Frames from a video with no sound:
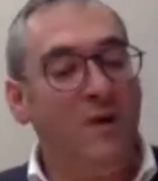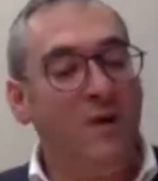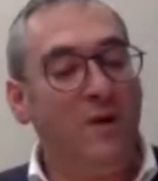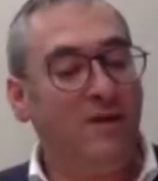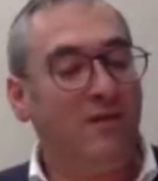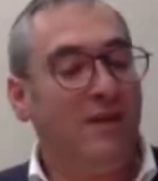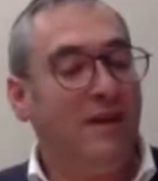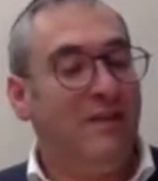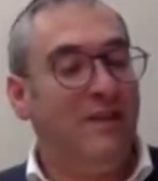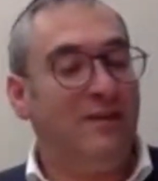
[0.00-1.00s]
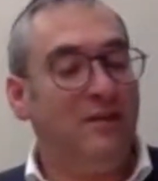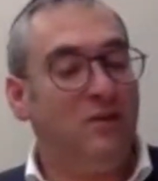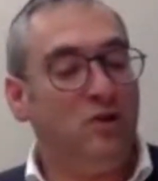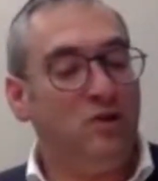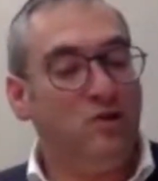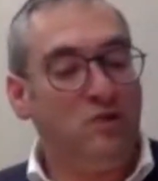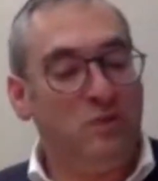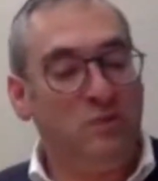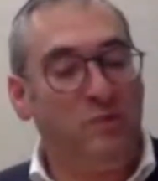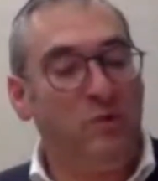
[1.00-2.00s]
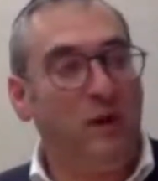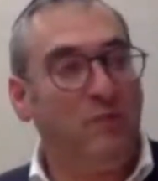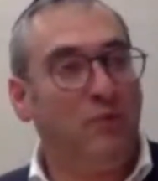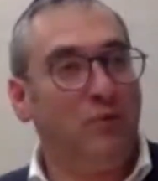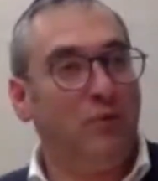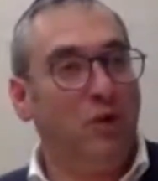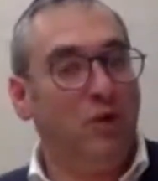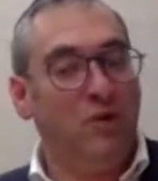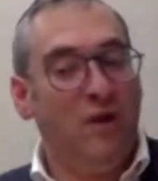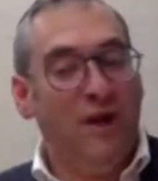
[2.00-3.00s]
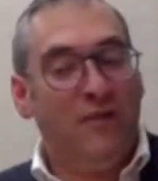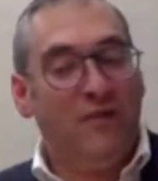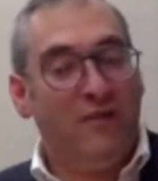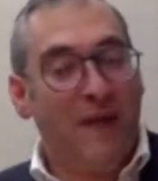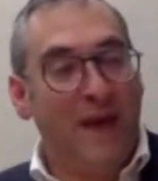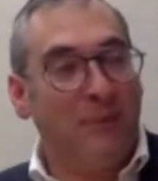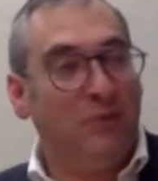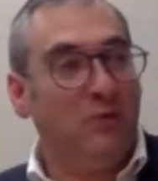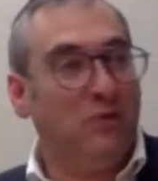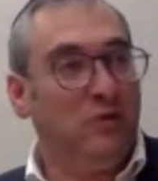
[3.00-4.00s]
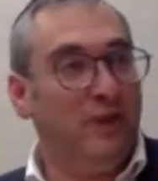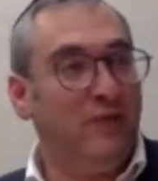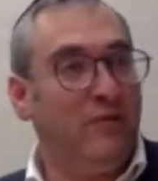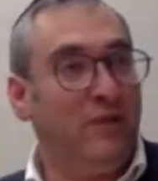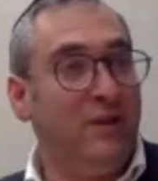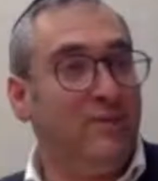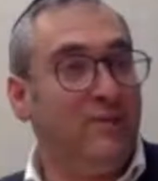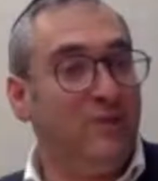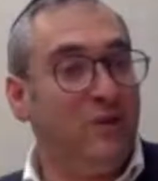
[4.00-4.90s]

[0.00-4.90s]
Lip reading: how is it that the Jewish people were able to go from absolute slavery